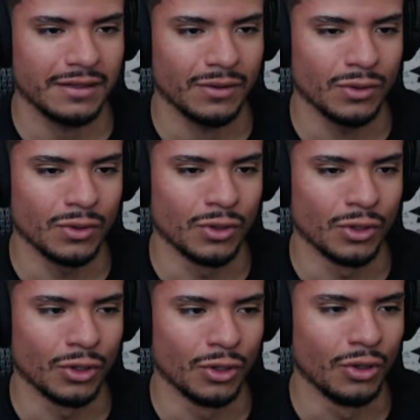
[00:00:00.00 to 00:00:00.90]

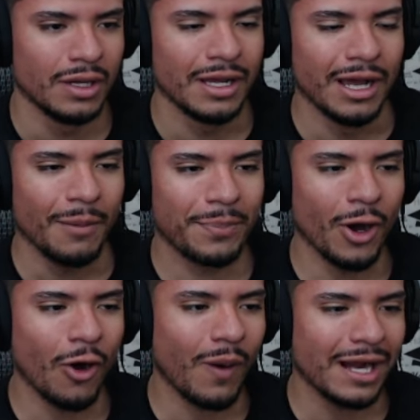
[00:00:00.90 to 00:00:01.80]
Oh,
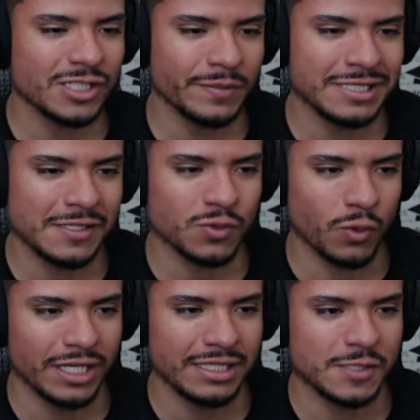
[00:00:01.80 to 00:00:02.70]
bro, why are so many teams
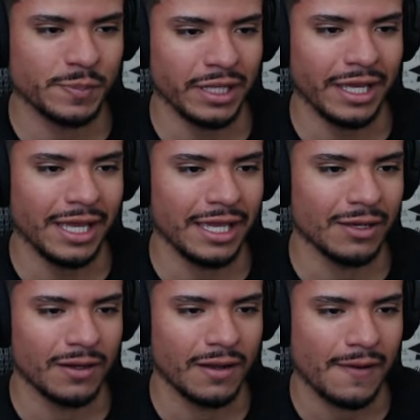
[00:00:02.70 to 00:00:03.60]
running this play?
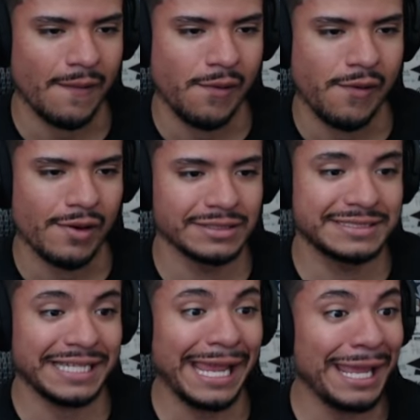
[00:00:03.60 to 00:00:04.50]

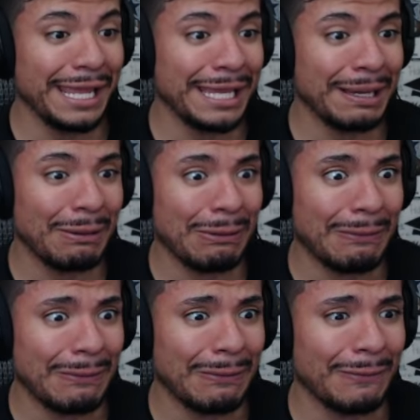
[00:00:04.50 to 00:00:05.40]

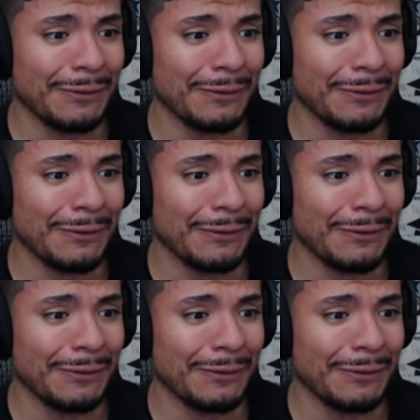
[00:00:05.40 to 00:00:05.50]
Damn!